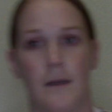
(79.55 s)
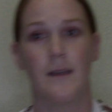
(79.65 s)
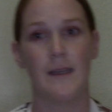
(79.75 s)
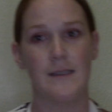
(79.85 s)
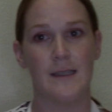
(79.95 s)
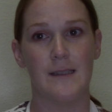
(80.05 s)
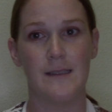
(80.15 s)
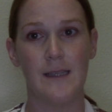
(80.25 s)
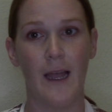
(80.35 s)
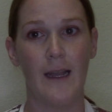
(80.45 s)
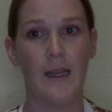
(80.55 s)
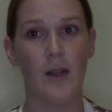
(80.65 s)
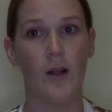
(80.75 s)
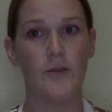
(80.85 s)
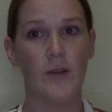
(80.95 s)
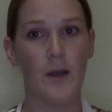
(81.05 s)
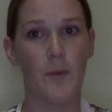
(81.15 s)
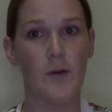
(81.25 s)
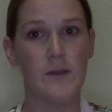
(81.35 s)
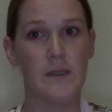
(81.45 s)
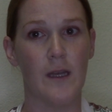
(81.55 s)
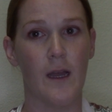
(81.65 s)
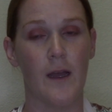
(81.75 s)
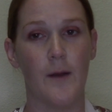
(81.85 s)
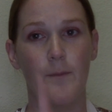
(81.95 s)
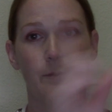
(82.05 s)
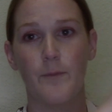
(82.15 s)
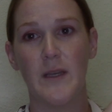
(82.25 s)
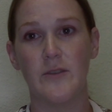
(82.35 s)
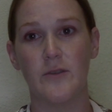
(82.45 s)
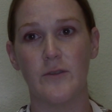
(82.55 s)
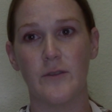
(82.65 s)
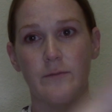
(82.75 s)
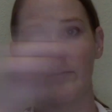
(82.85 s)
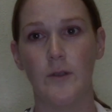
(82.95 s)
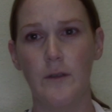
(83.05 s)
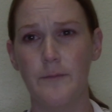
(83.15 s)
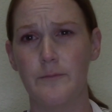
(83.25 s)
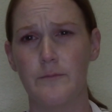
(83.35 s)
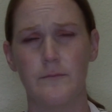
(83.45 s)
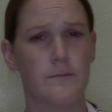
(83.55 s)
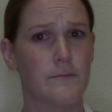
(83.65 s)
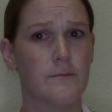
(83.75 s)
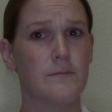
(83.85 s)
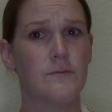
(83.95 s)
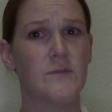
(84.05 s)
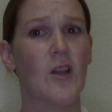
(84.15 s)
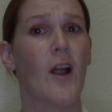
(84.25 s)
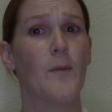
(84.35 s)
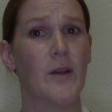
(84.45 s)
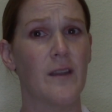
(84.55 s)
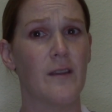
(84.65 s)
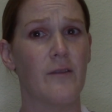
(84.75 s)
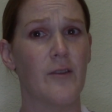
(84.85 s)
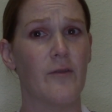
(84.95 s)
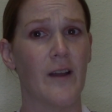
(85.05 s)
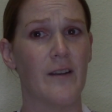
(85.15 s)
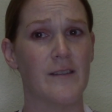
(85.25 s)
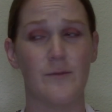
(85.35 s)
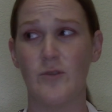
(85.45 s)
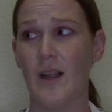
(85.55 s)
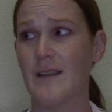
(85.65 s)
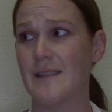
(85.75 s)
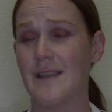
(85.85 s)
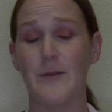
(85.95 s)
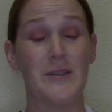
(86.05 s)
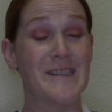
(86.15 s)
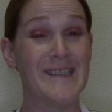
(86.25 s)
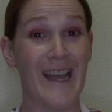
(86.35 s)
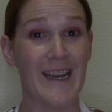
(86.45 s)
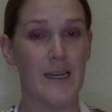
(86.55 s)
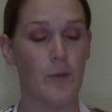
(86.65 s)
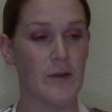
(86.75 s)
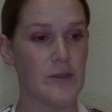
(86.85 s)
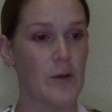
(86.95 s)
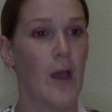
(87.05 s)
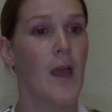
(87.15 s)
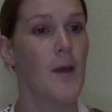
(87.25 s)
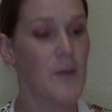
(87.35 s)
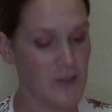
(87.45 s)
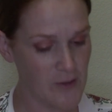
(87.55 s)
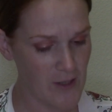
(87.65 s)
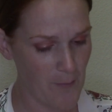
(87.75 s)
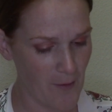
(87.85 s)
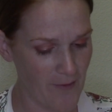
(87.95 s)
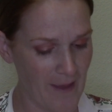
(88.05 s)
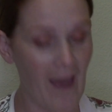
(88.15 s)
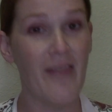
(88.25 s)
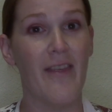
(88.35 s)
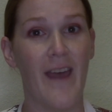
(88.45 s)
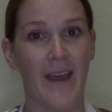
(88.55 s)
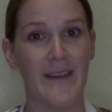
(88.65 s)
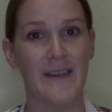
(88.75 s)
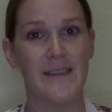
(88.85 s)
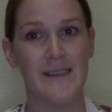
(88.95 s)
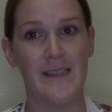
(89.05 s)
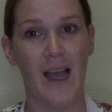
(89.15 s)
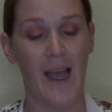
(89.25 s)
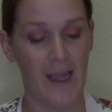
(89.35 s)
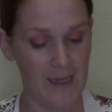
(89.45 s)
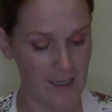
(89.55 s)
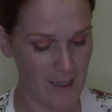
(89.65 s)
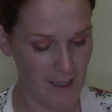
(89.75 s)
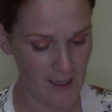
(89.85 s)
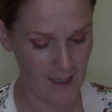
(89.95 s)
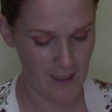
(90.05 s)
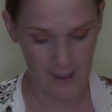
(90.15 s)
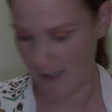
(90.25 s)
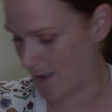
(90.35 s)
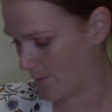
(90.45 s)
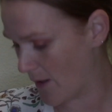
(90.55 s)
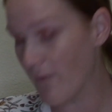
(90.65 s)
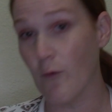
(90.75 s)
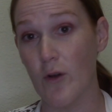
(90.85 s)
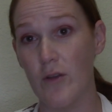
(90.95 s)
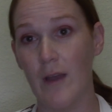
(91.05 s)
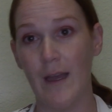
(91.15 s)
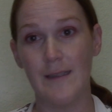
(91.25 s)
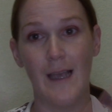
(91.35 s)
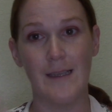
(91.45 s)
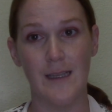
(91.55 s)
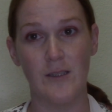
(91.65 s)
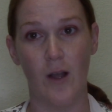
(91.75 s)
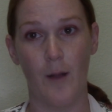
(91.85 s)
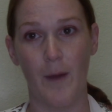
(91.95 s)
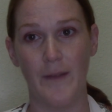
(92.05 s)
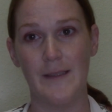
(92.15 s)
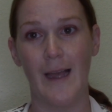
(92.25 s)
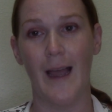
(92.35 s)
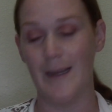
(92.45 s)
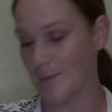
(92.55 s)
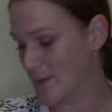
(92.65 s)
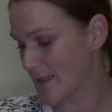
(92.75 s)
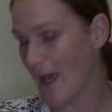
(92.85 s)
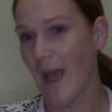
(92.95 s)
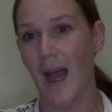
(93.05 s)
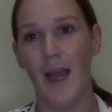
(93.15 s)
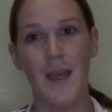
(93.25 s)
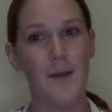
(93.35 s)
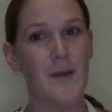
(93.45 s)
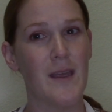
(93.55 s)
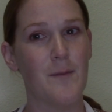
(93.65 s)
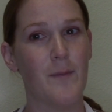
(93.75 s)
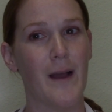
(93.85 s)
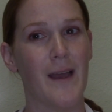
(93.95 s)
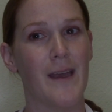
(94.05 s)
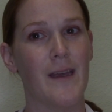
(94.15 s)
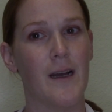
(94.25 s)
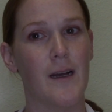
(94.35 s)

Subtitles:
get to the side here. I'll try to post pictures. Oh, sorry, I'm looking in the viewfinder because I'm trying to see which side I need to point to. Pictures up on that side for you guys as I talk about these items. I am in my